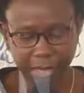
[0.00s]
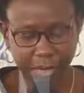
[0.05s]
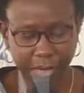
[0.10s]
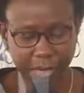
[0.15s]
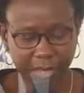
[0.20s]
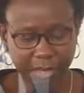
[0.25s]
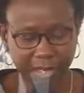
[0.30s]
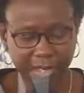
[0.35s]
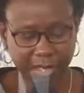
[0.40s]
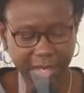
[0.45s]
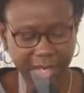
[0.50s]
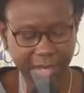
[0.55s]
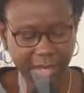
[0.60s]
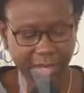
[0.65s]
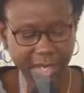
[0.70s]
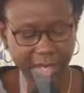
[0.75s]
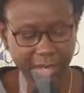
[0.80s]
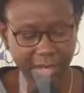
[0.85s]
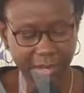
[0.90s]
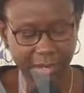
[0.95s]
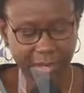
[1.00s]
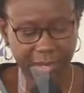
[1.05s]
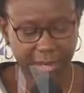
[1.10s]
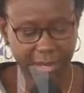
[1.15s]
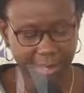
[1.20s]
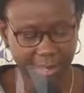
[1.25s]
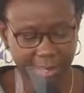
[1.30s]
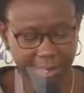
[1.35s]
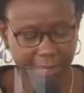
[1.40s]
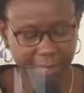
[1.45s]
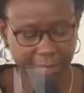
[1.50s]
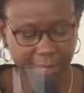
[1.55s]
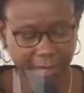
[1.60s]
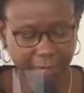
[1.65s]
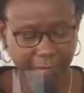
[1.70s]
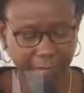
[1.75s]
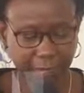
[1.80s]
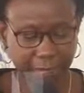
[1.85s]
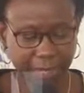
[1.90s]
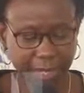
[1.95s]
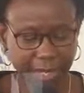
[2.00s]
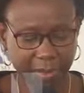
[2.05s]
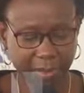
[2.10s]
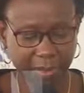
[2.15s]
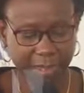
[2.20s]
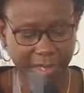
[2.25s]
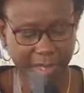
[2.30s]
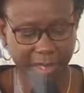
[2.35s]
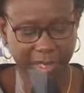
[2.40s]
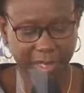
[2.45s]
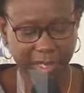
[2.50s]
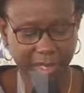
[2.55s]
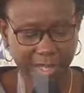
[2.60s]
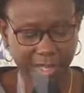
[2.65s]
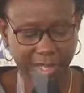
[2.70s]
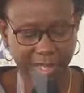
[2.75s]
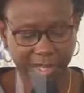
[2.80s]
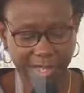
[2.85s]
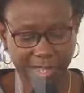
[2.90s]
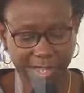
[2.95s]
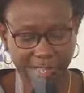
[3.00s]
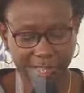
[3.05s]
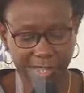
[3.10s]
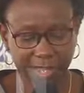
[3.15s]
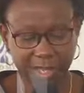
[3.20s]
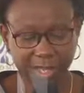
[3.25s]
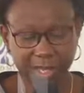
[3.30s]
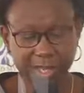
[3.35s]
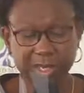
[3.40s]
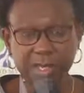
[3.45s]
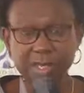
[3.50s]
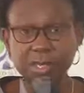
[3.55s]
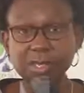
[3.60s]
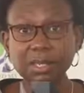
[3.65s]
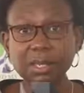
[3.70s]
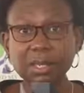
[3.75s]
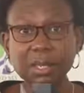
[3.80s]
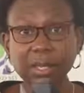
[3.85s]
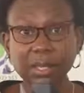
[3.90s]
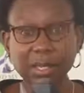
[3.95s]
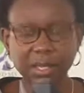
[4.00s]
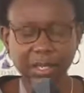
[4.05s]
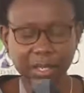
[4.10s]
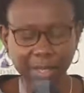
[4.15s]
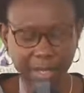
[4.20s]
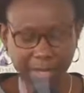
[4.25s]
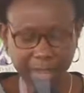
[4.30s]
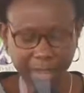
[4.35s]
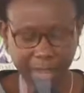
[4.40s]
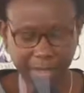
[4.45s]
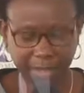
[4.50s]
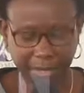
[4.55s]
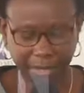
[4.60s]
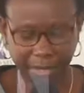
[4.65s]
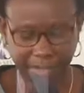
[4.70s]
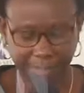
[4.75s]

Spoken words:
to assess the impact of PMTCT services in the country.